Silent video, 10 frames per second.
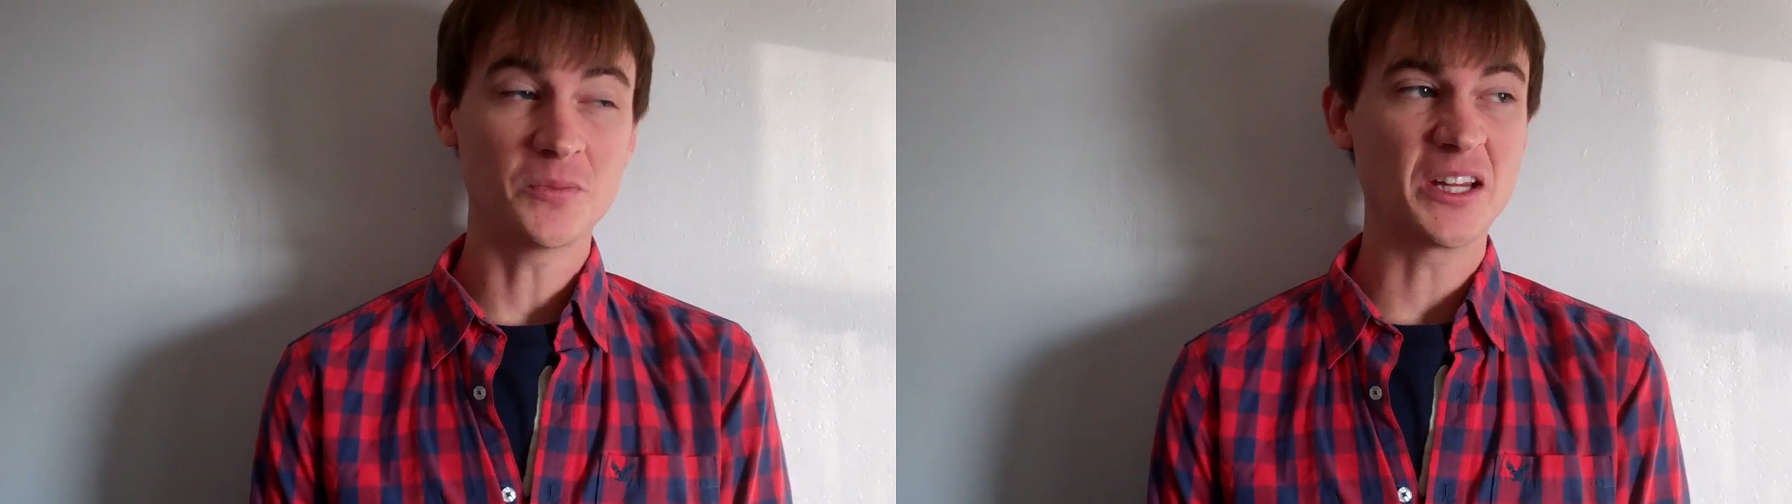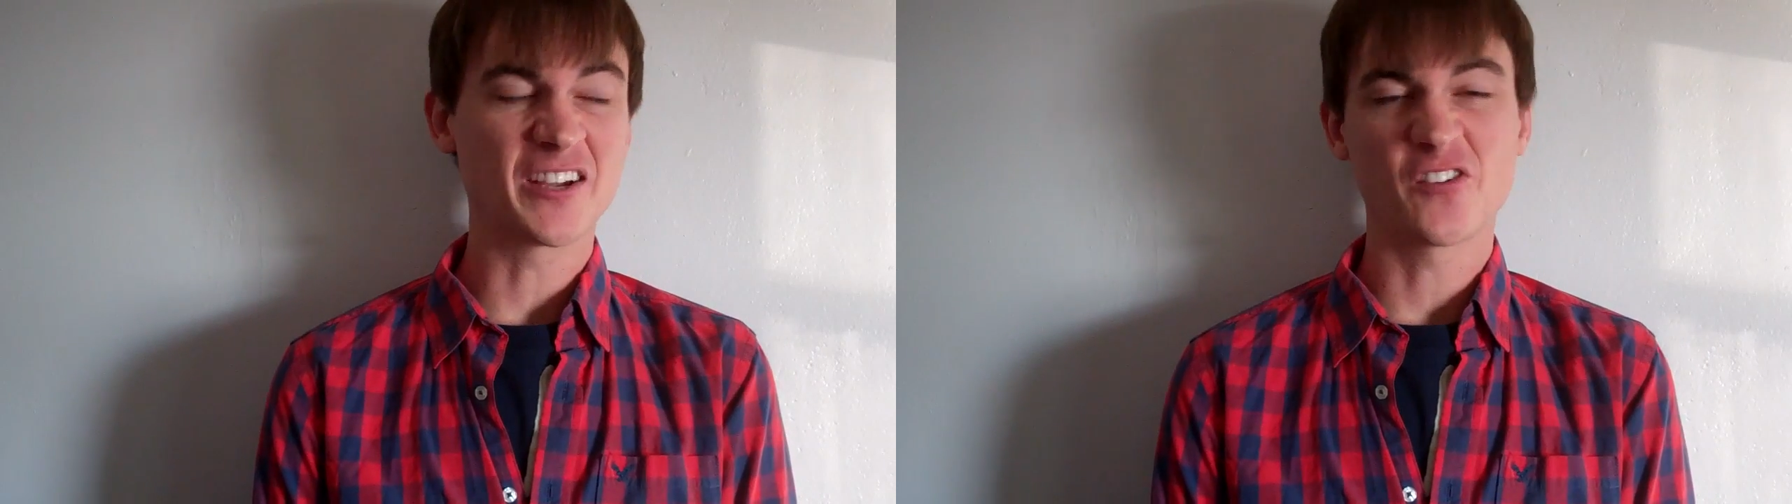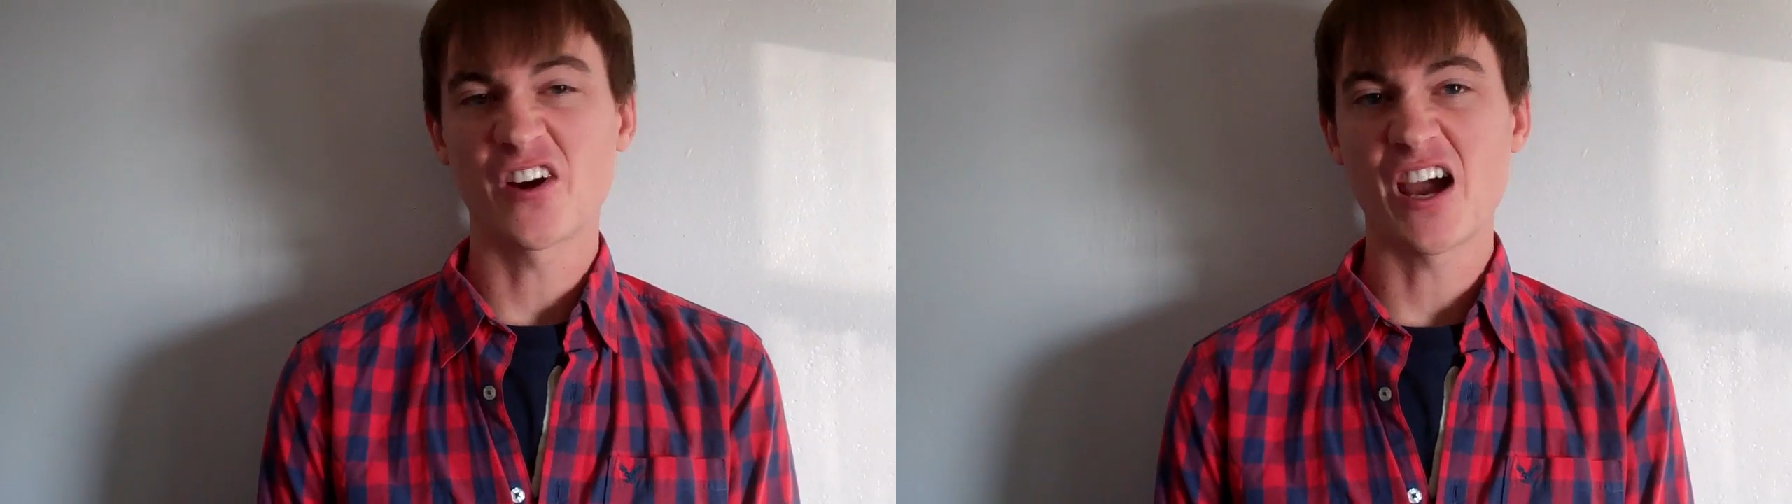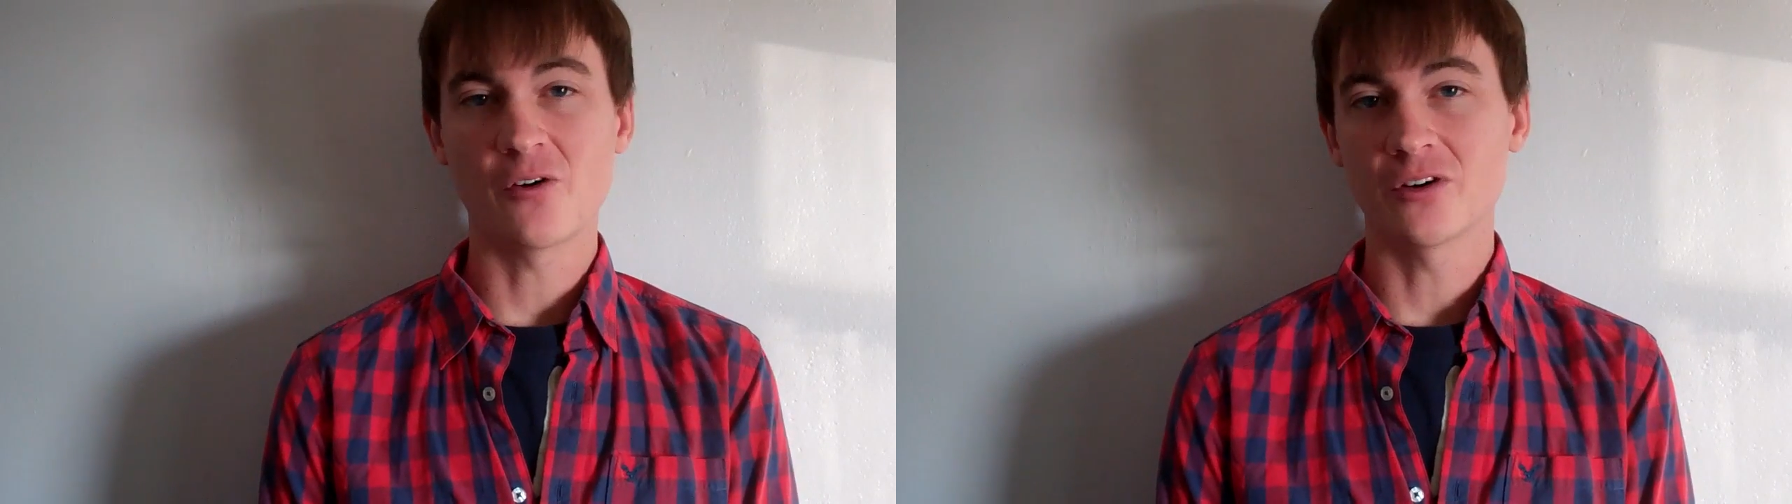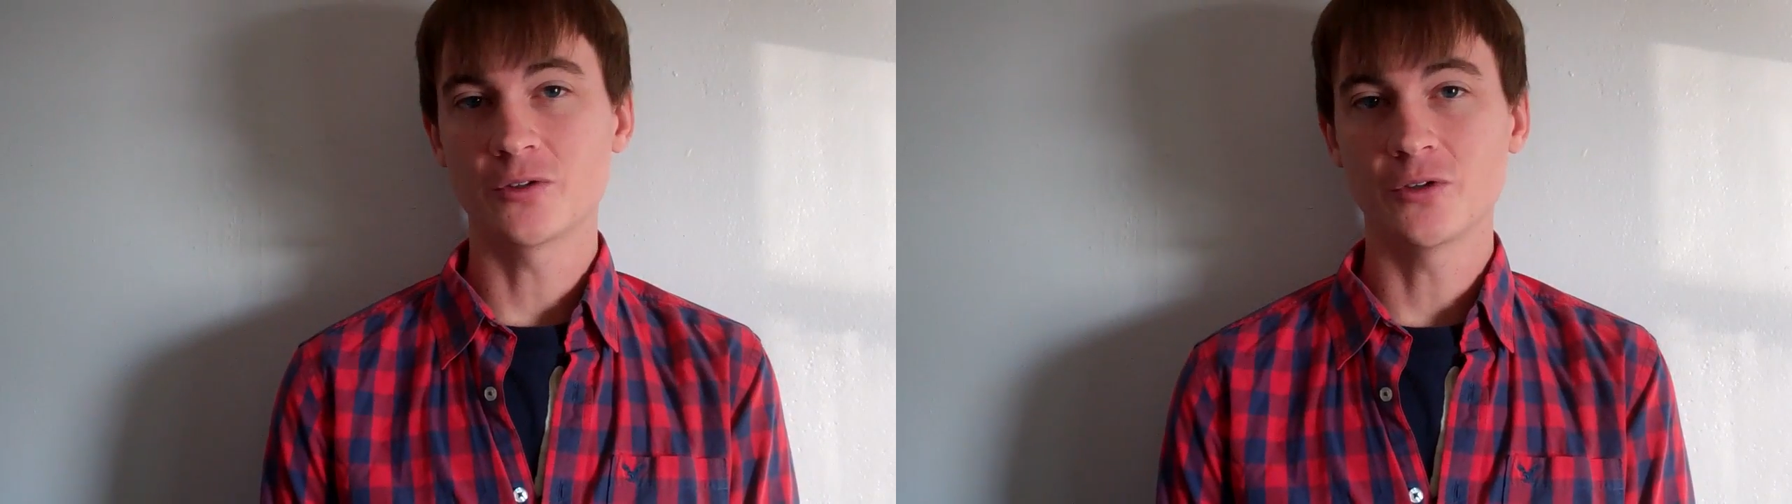It'd be like for an
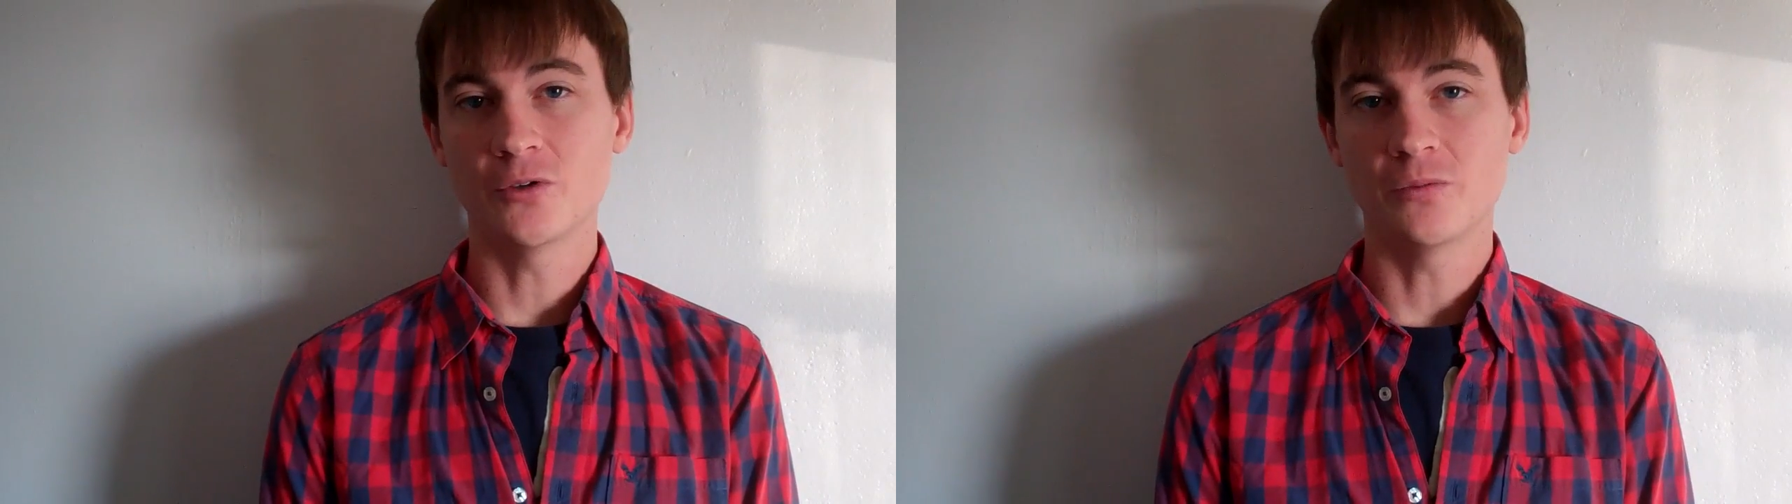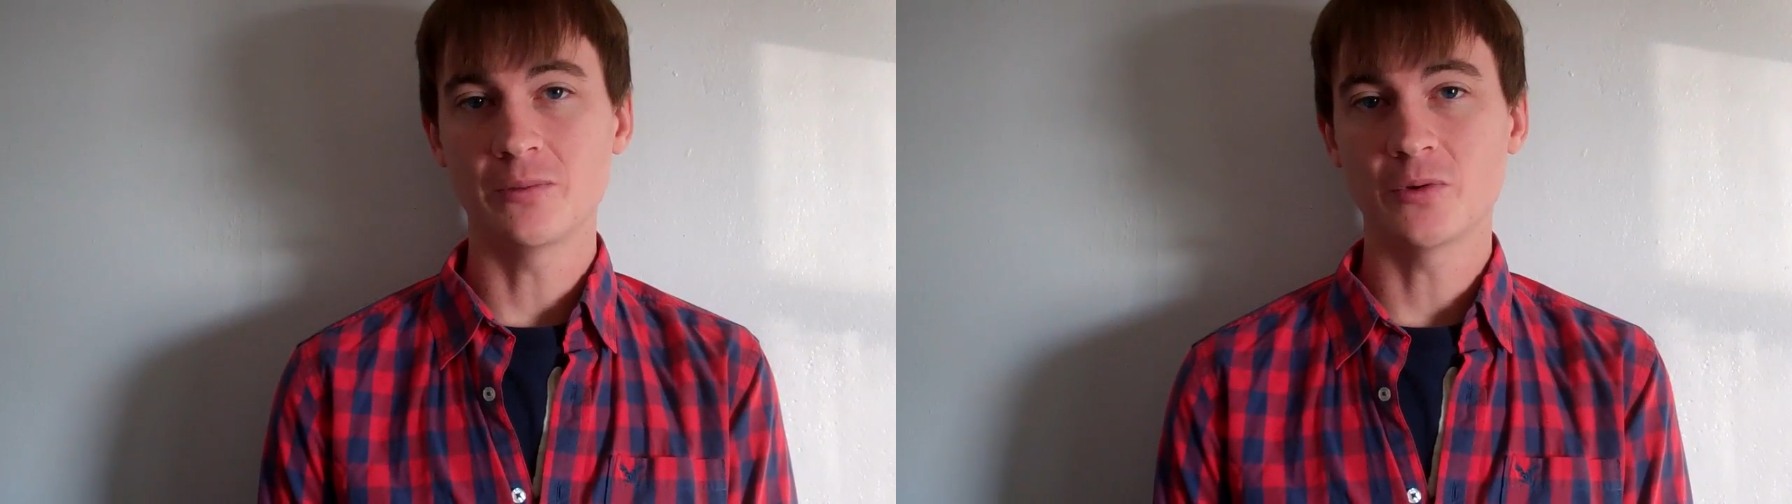hour or two,